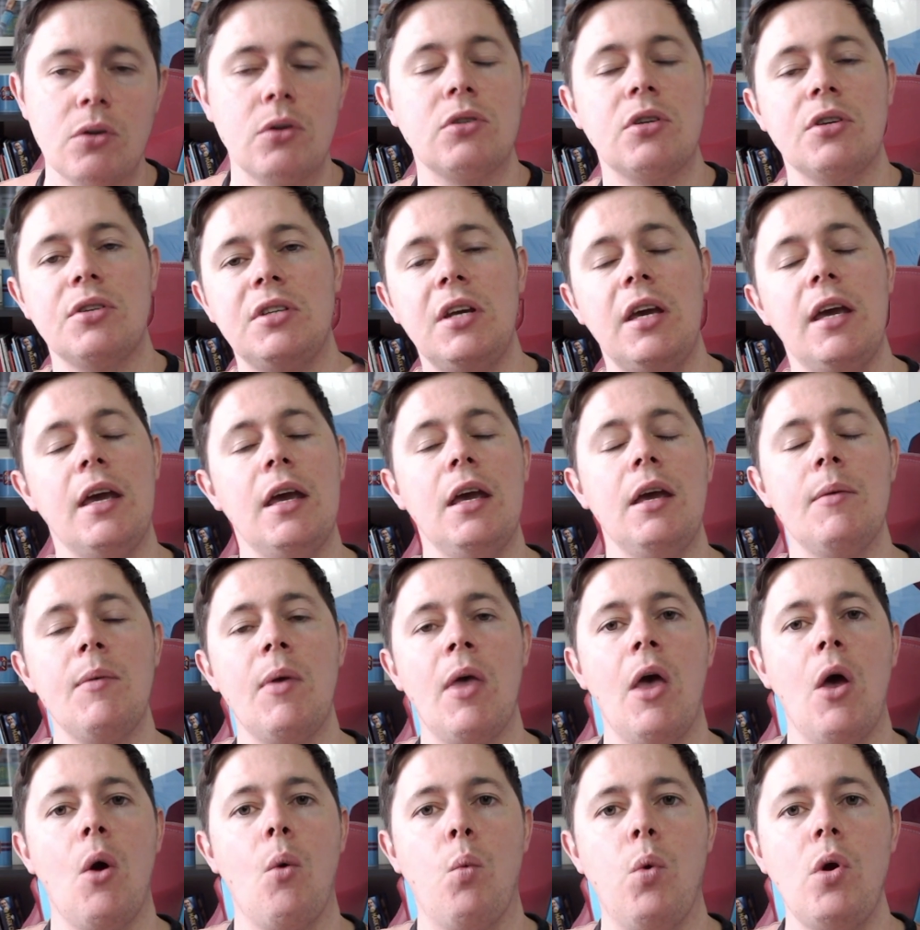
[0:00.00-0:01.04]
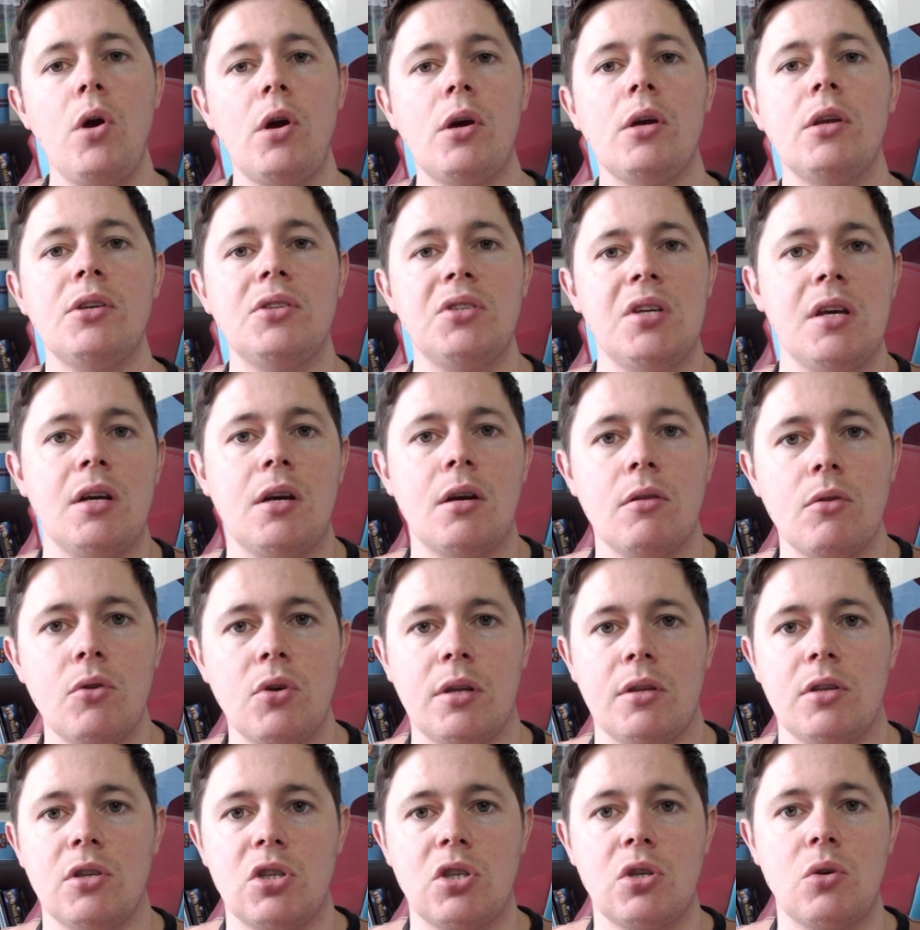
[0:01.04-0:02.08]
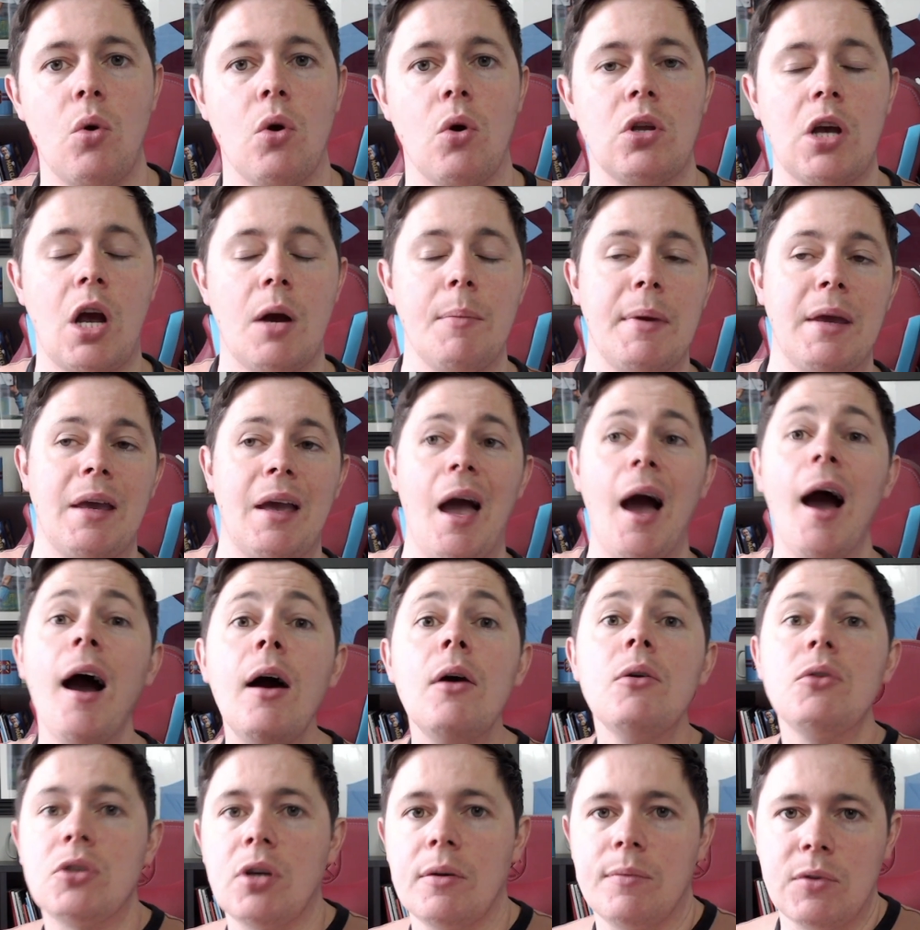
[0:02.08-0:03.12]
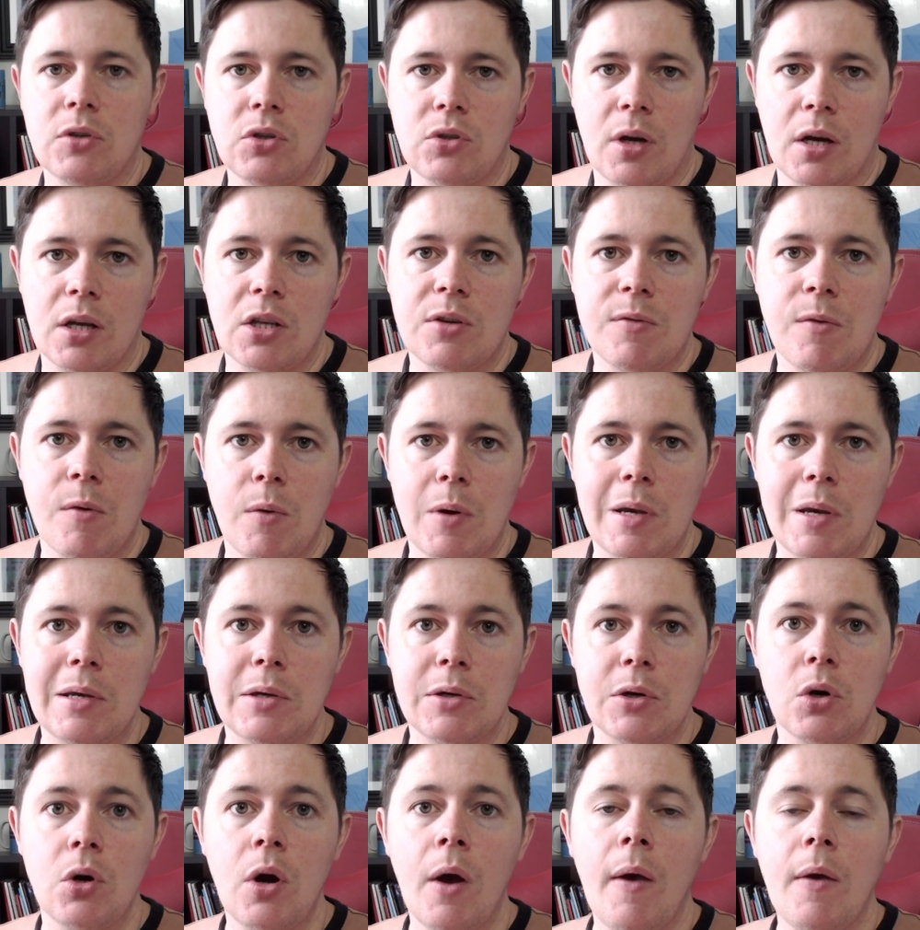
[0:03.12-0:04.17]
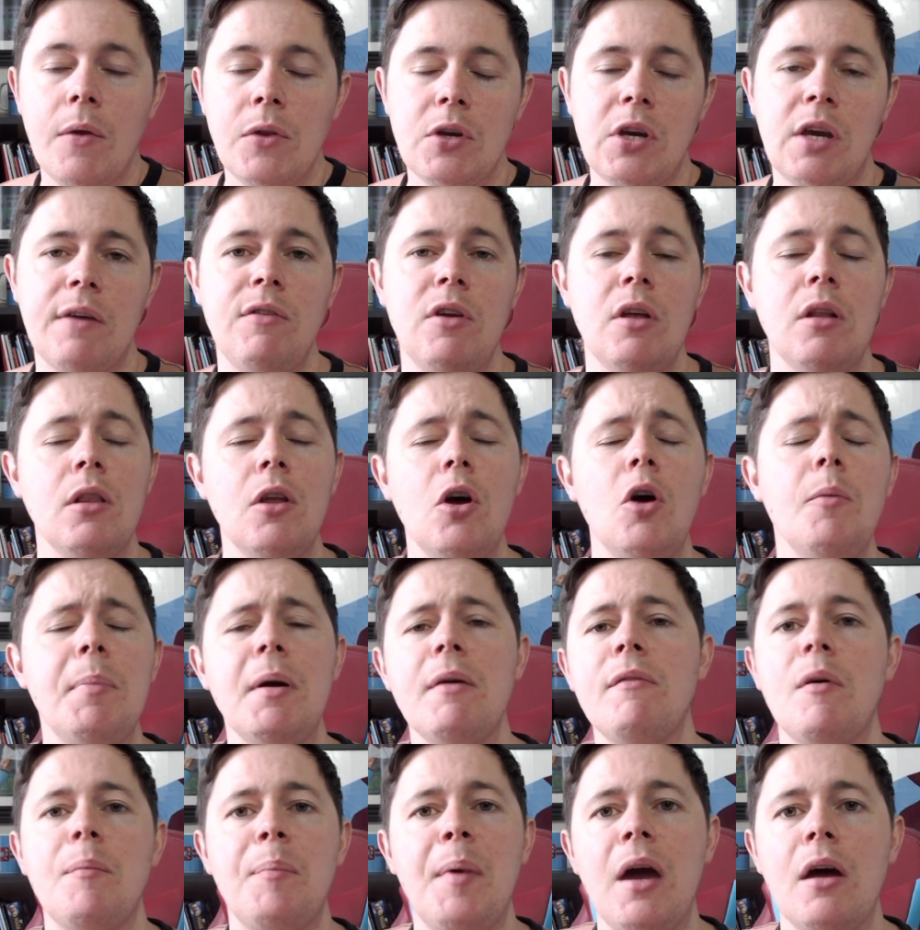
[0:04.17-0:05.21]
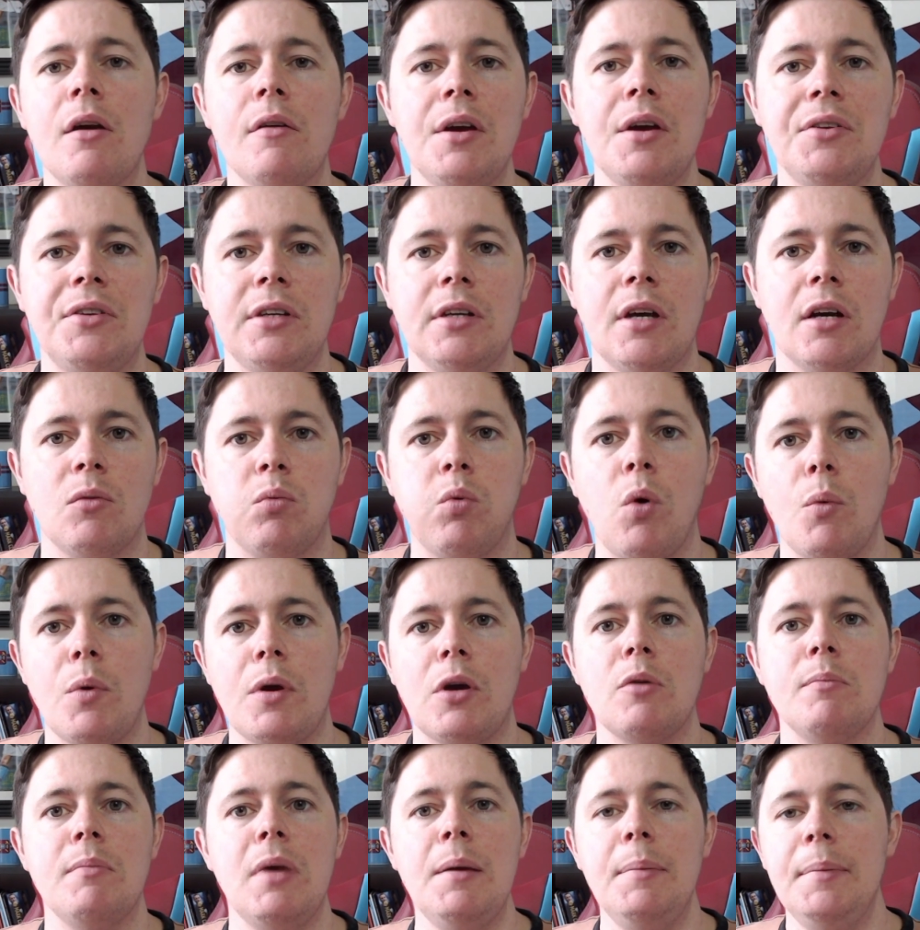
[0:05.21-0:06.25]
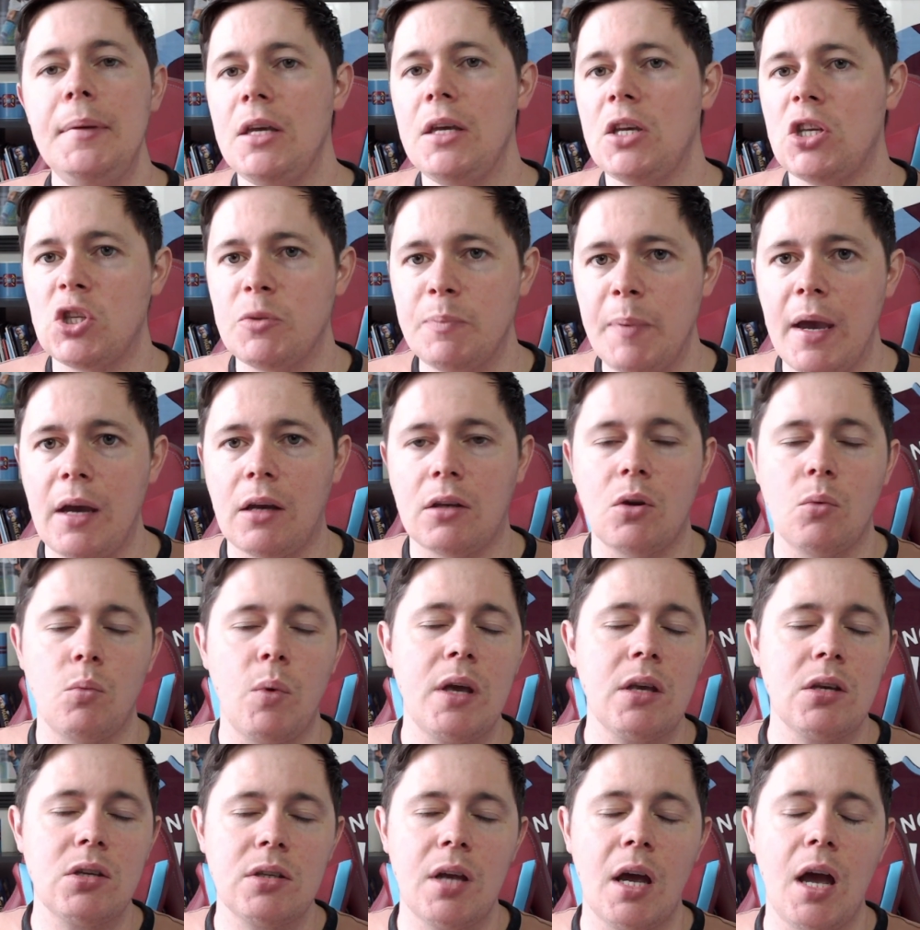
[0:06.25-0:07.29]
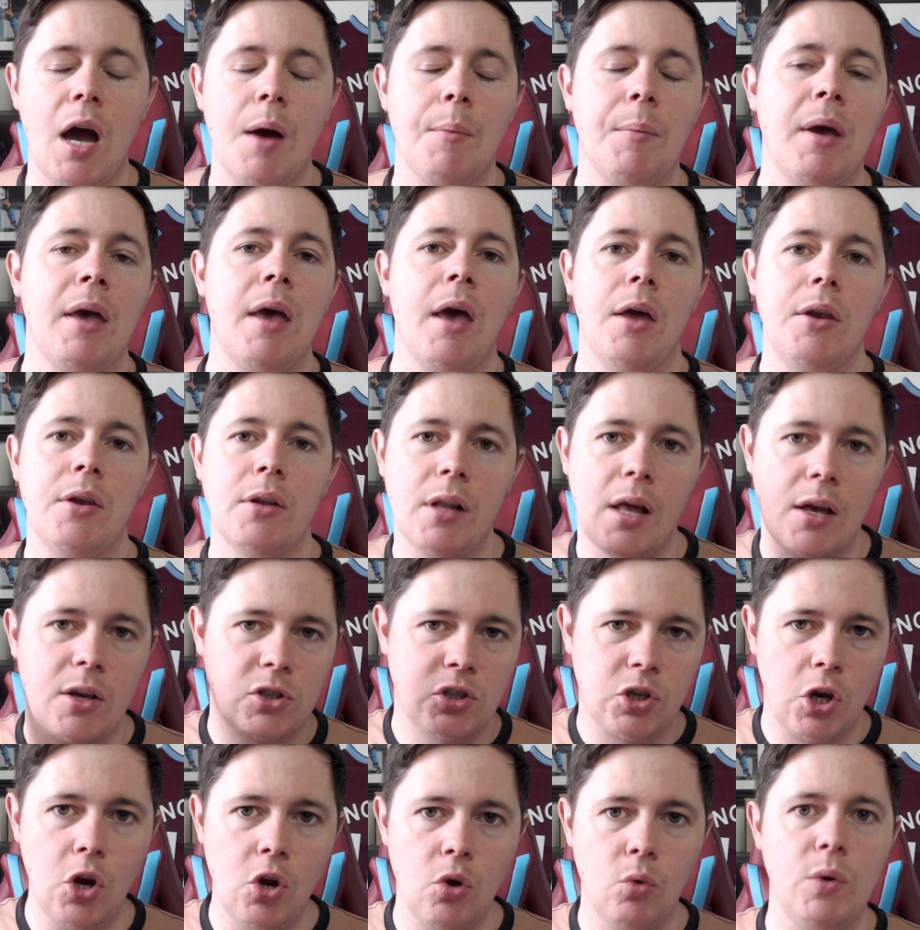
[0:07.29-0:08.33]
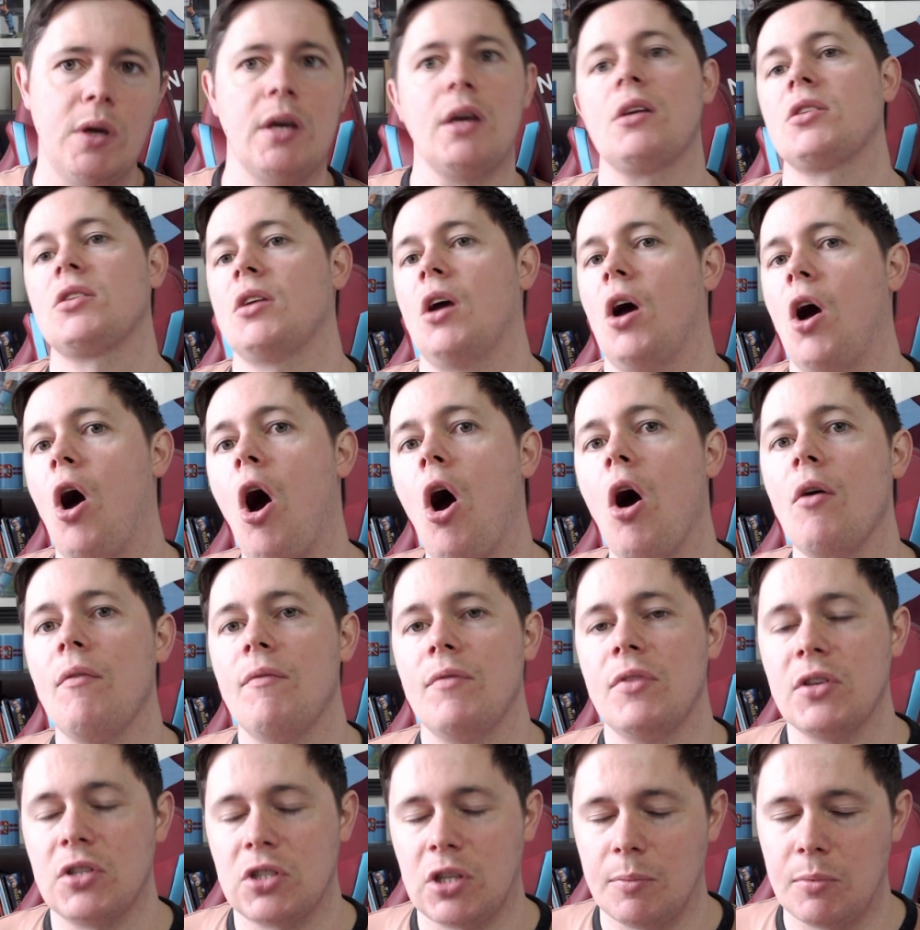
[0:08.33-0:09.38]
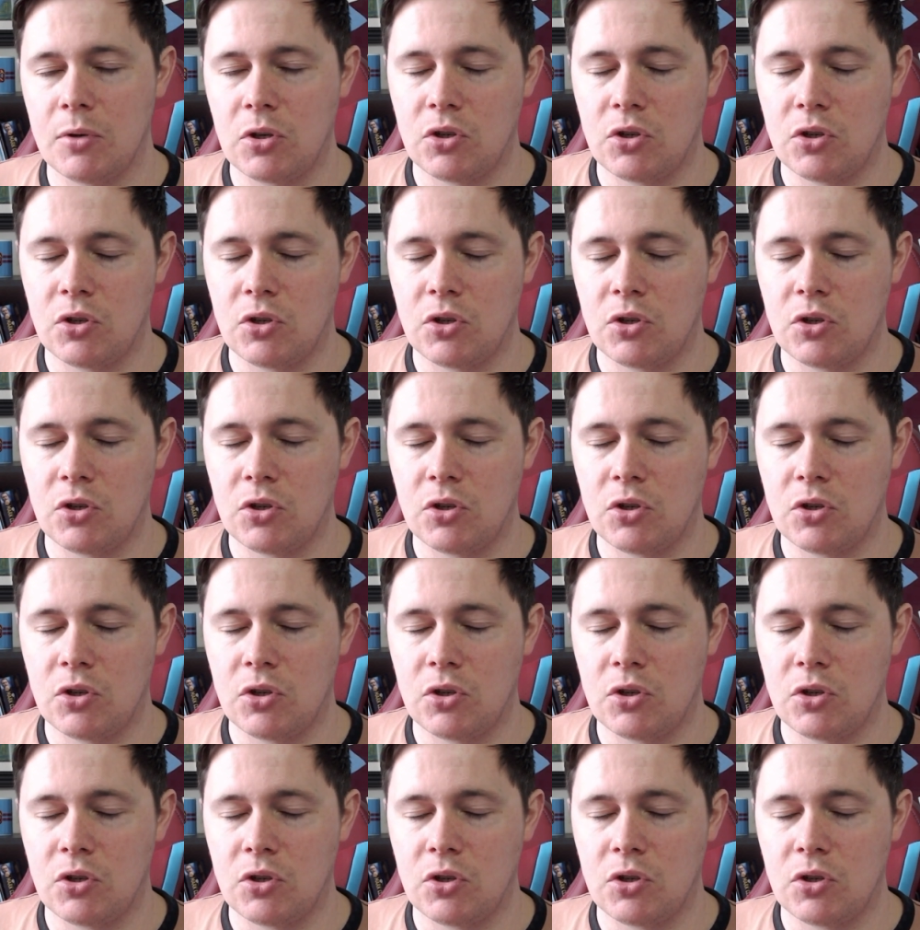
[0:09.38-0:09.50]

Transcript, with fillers: Today, we're going to take a look at the squad coming out of the transfer window to give you a little bit of a better idea of what we could maybe expect at West Ham in the last two weeks of the summer